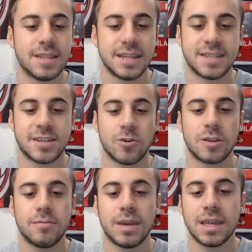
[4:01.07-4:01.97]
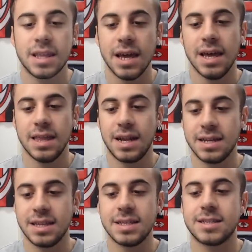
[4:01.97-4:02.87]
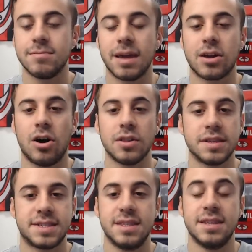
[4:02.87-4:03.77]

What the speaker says: necessarily mean that he needs to make all the